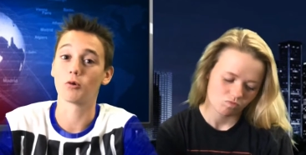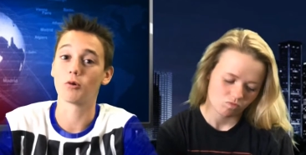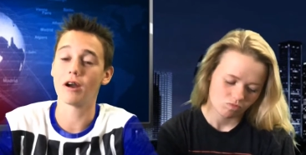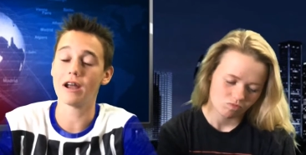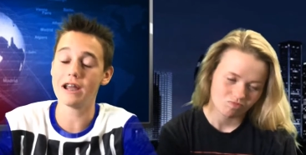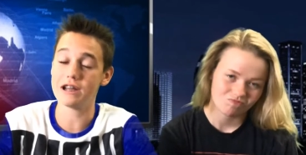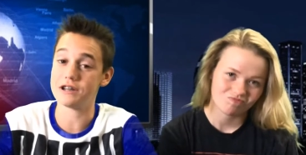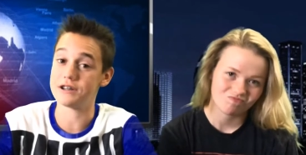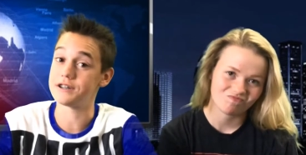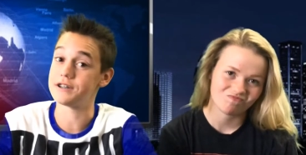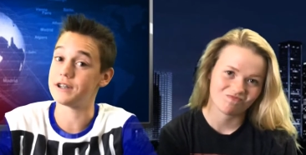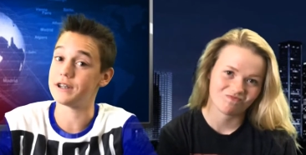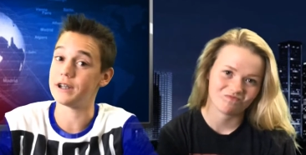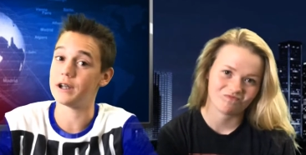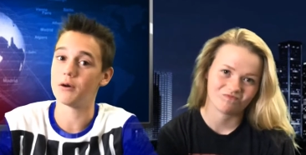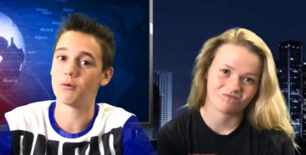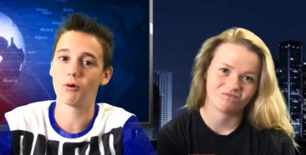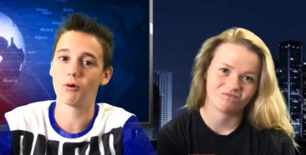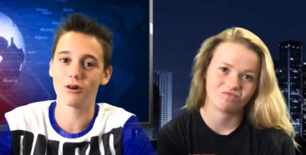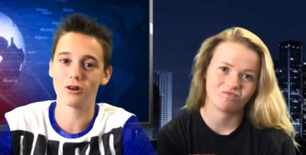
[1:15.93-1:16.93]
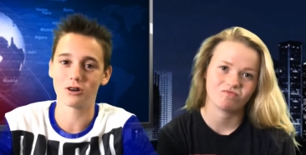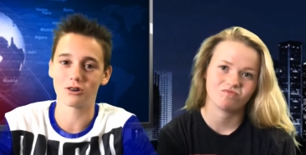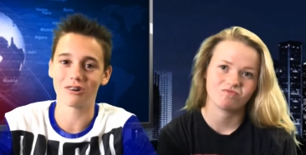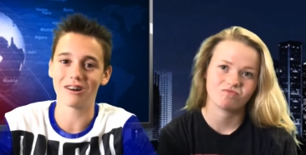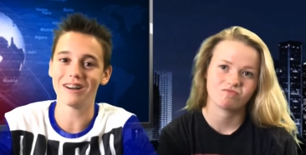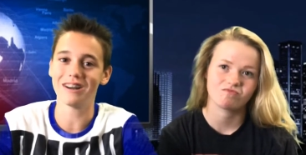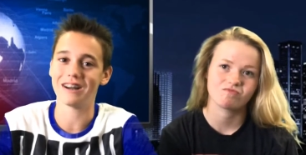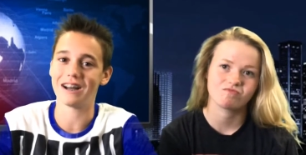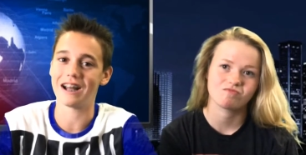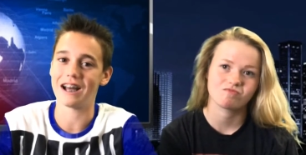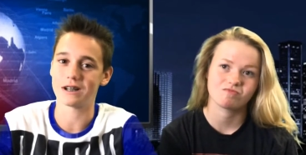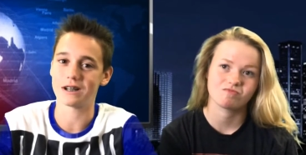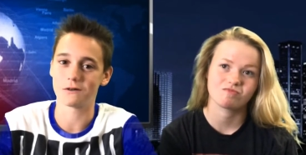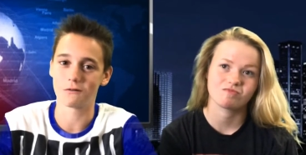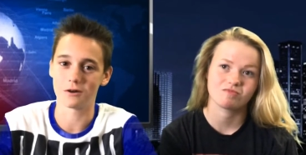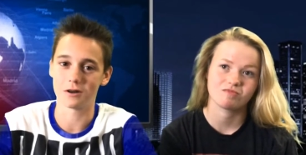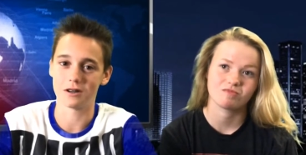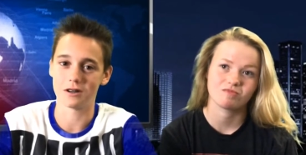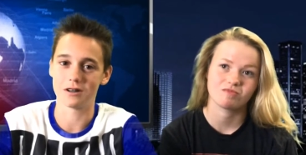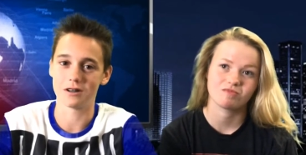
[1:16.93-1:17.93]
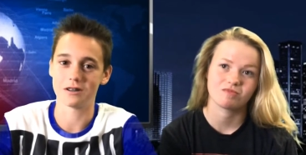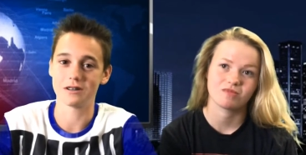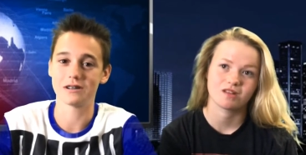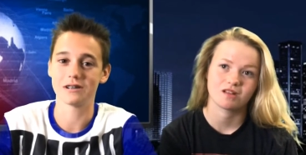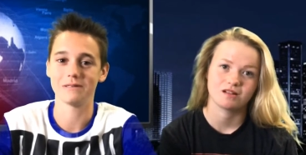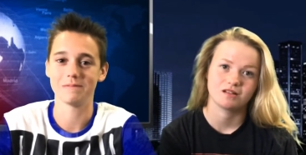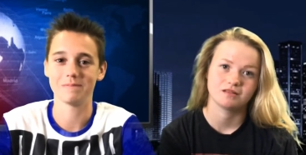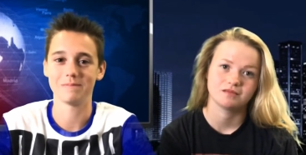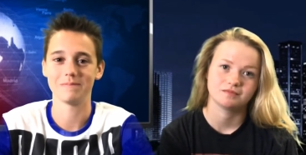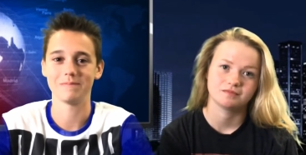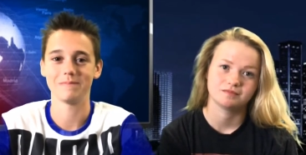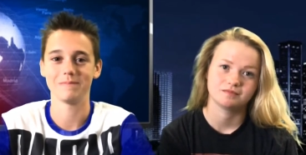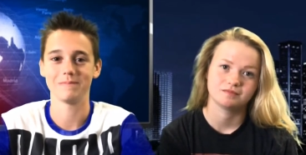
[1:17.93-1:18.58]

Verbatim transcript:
Speaker 1: crazy word Trenton has for us.